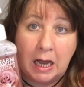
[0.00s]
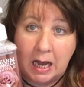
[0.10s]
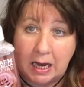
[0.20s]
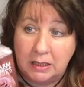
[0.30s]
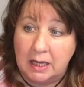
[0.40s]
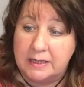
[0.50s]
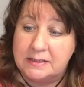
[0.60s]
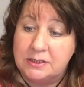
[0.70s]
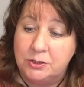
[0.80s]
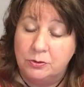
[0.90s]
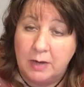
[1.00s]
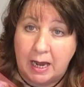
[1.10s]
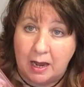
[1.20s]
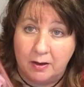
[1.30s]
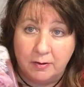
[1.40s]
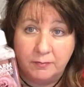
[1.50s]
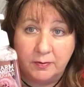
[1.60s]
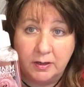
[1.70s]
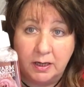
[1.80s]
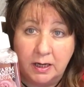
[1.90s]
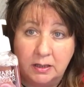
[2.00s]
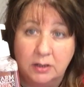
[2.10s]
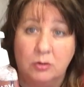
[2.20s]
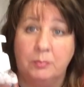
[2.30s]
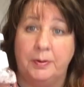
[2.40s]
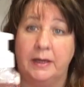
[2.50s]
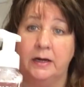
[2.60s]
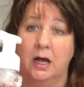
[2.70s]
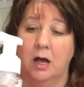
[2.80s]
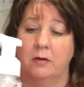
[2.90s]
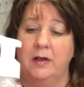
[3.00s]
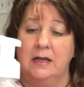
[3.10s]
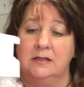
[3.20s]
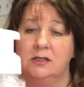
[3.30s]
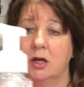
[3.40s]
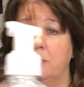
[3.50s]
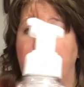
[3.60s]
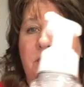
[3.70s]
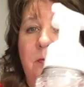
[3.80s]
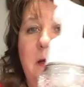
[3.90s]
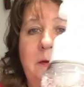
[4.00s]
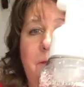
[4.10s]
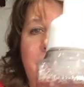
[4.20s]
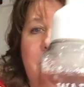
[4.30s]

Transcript: I like to have a little bit of hand soap with me.